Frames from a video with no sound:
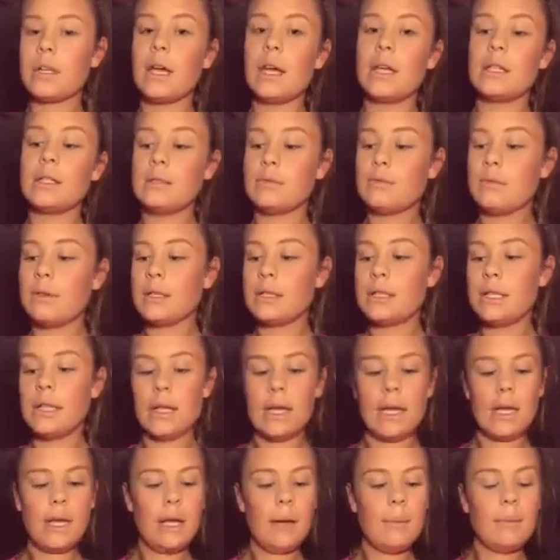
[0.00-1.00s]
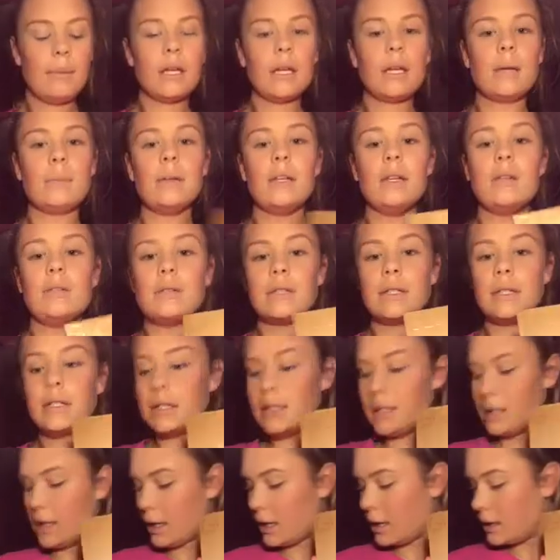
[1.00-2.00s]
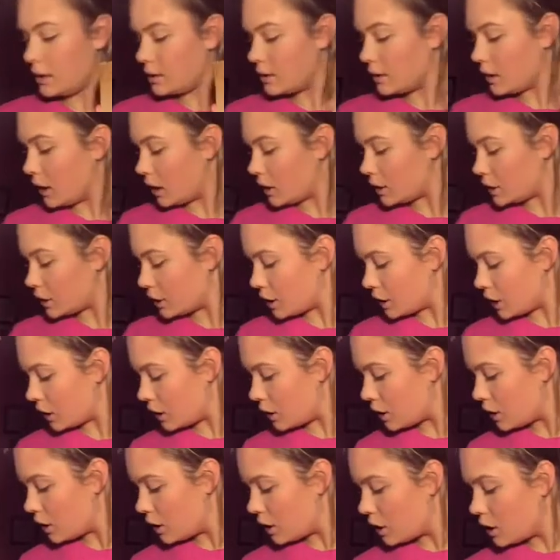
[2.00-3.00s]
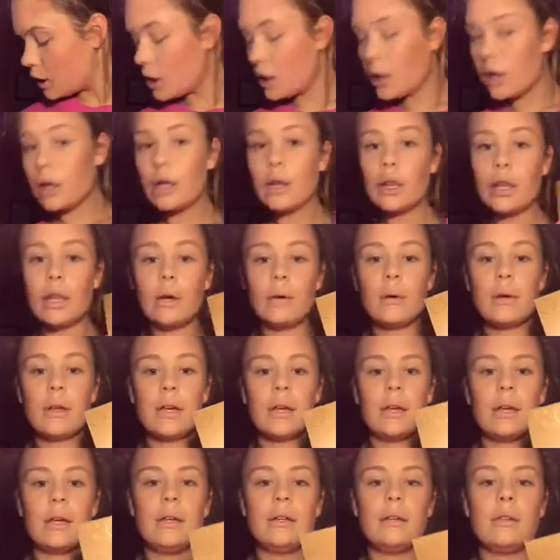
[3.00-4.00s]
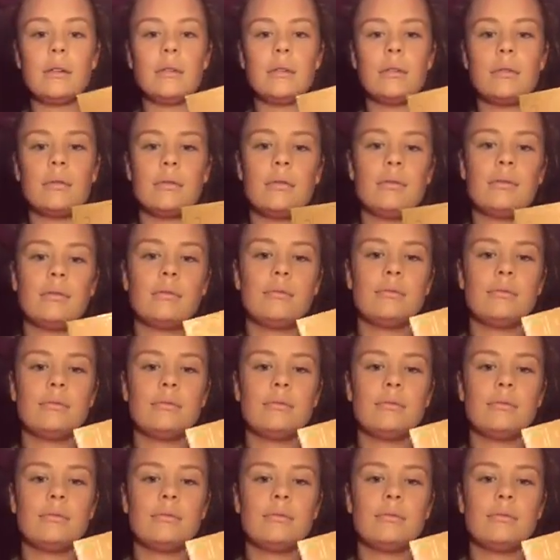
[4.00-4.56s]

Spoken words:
and today I'm gonna be using the Anastasia Glow Kit. Oh.